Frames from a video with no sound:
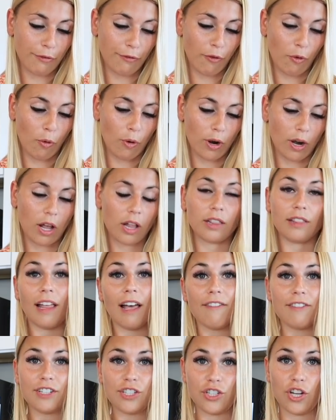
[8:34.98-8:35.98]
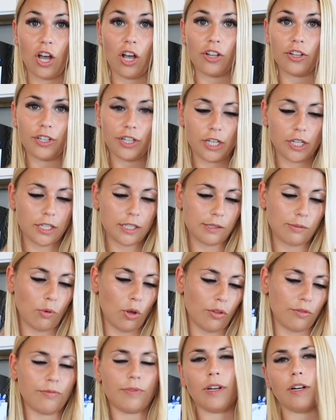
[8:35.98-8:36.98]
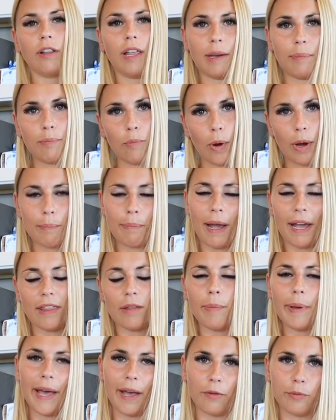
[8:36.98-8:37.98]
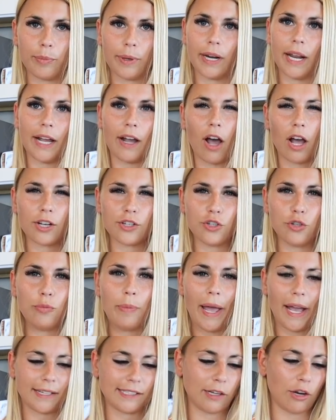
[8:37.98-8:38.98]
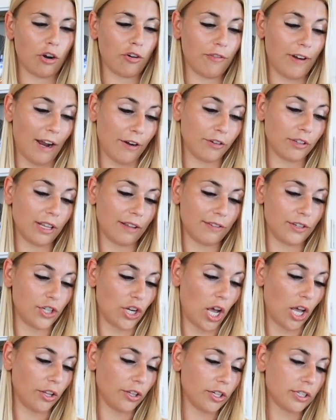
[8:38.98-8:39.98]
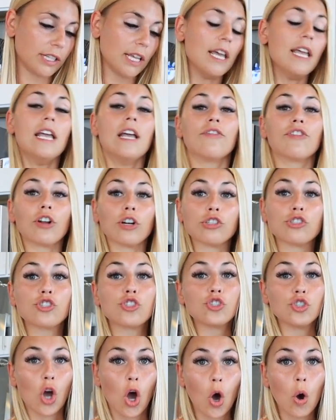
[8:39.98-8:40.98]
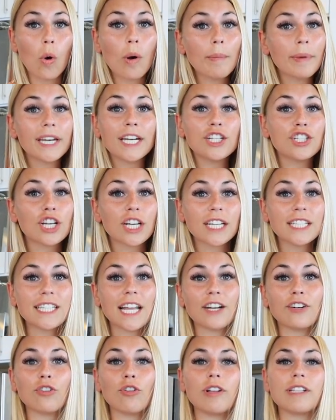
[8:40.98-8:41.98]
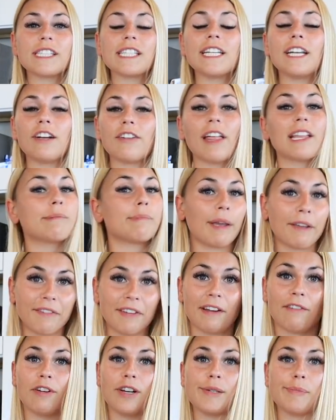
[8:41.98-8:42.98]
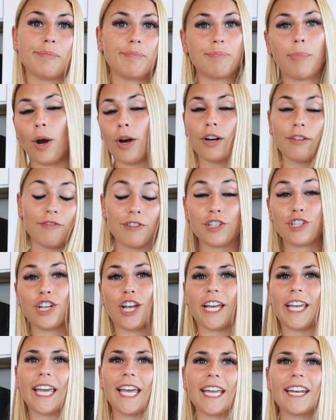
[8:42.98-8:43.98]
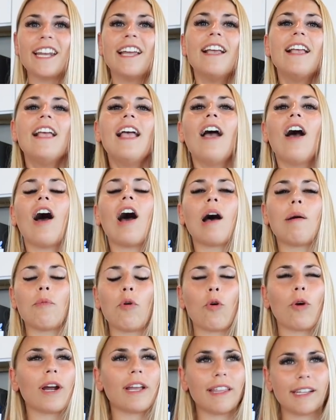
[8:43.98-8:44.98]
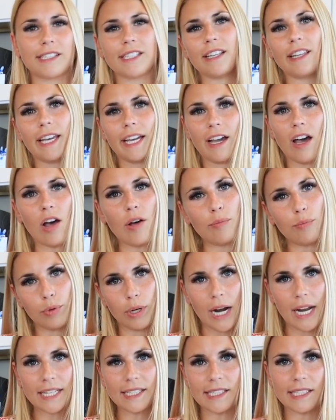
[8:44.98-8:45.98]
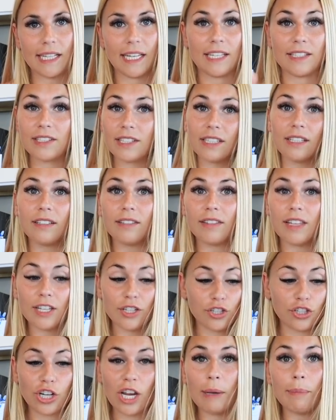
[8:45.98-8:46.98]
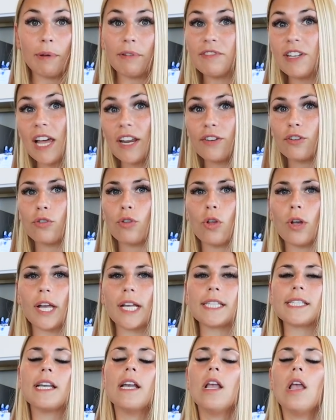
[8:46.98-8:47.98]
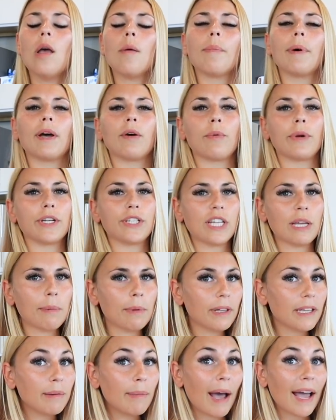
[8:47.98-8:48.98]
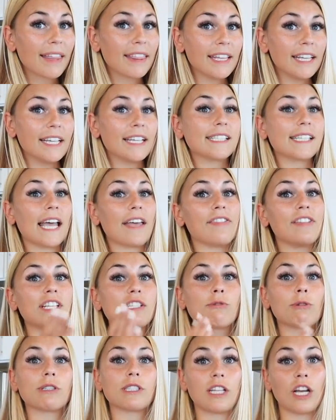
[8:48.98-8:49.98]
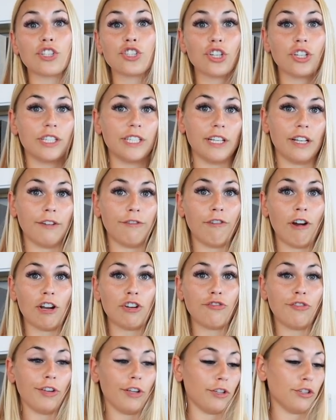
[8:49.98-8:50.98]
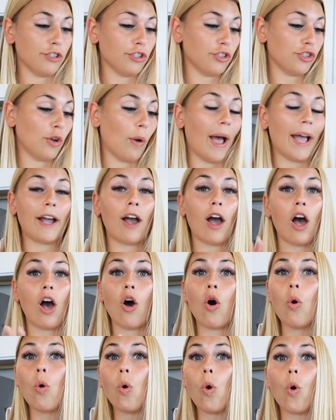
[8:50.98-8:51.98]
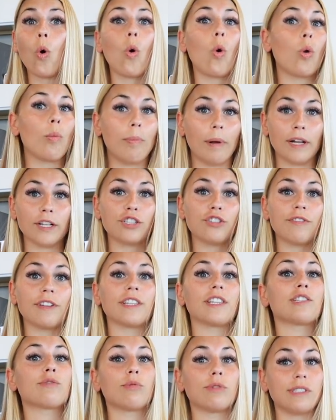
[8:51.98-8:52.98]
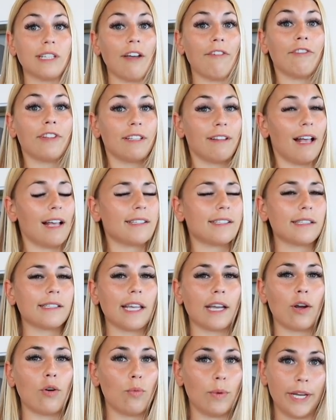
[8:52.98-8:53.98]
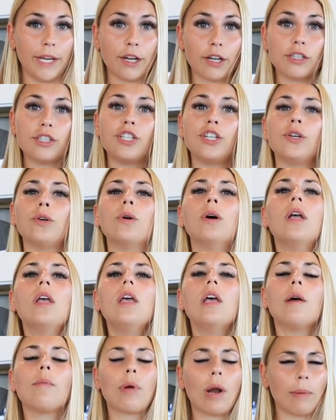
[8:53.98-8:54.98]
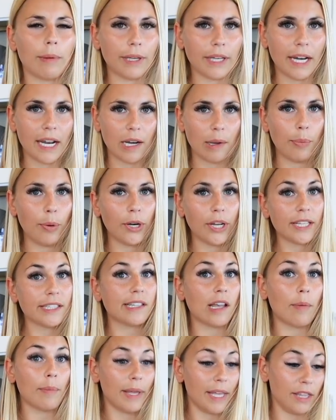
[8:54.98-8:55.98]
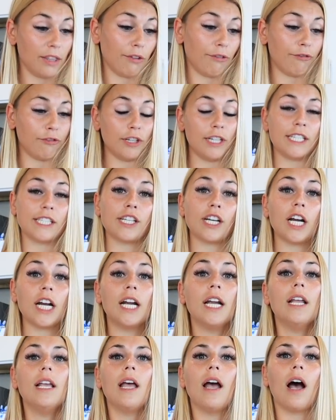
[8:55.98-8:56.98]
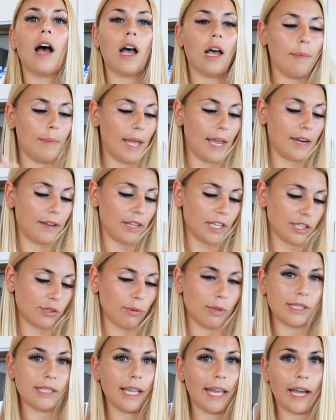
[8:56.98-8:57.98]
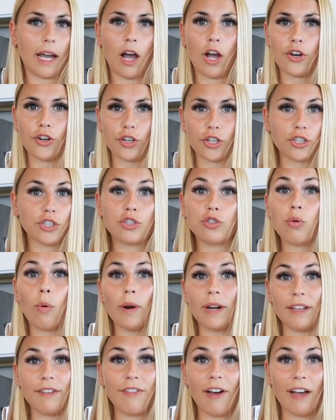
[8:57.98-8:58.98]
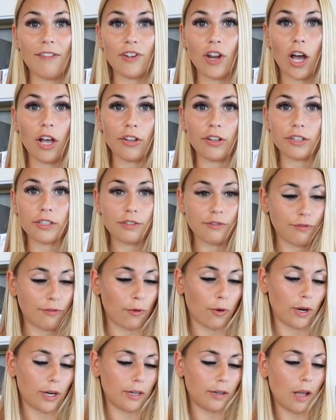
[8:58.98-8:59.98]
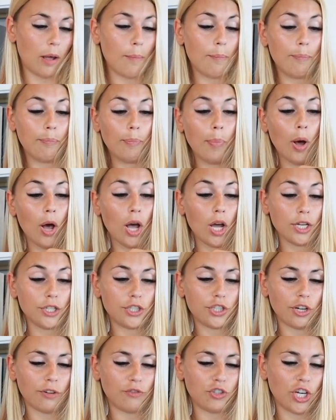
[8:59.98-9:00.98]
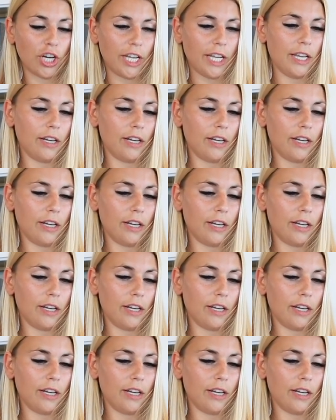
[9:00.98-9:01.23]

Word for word: for $11. Well, they're like what by the pound, but I got two packs that are around $11. There's so many chicken tenderloins in here. That's my favorite part of the chicken. Or I like to like cut breasts into the shape of tenderloins, but we typically buy these, and these were such a good deal at Freshfields, so I got a whole bunch of it. This will definitely last us like a week or two. Probably gonna end up putting some in the freezer, and this was like under $25 for a bunch of chicken.